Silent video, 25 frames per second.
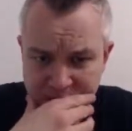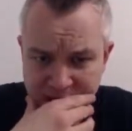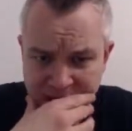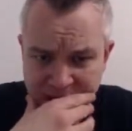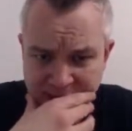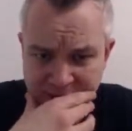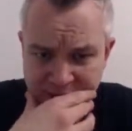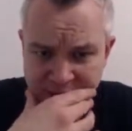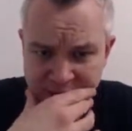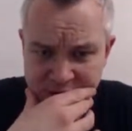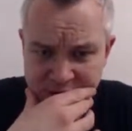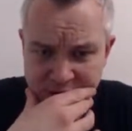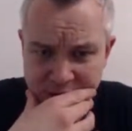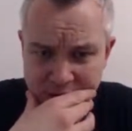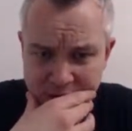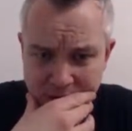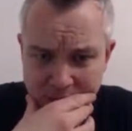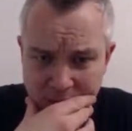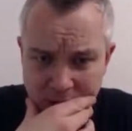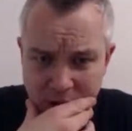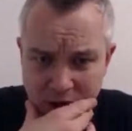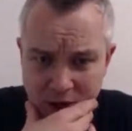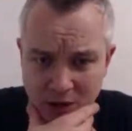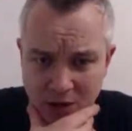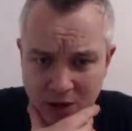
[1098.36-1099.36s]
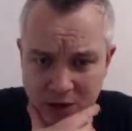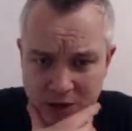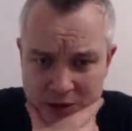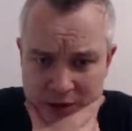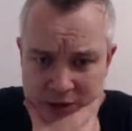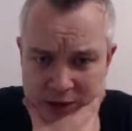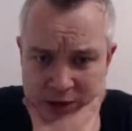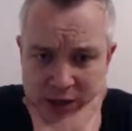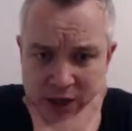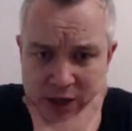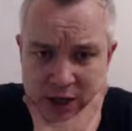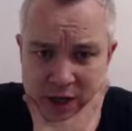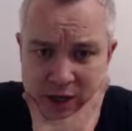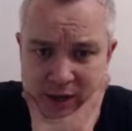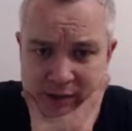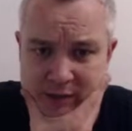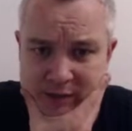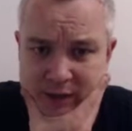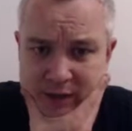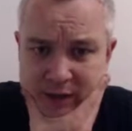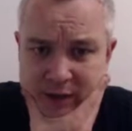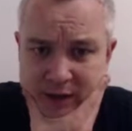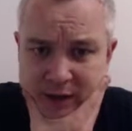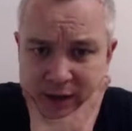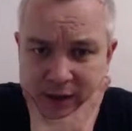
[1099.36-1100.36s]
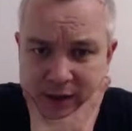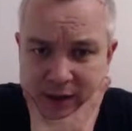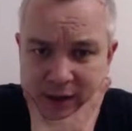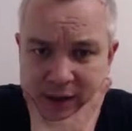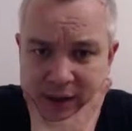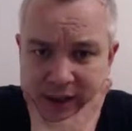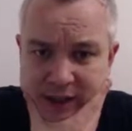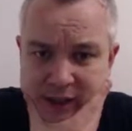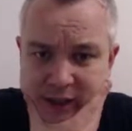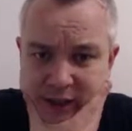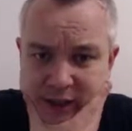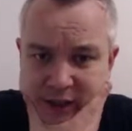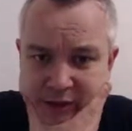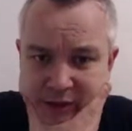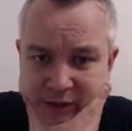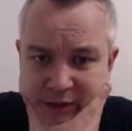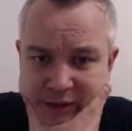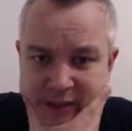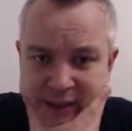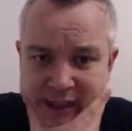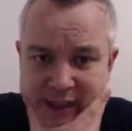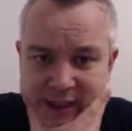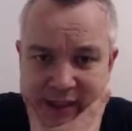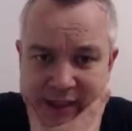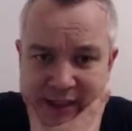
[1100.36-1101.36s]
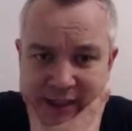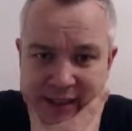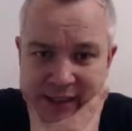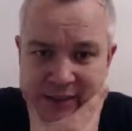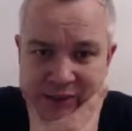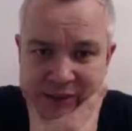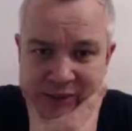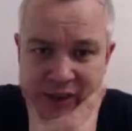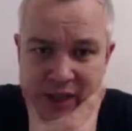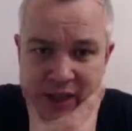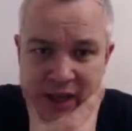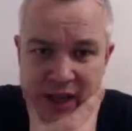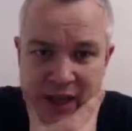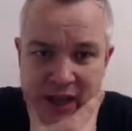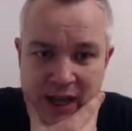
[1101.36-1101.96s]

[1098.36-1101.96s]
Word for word: has come on for Leonardo Fernandez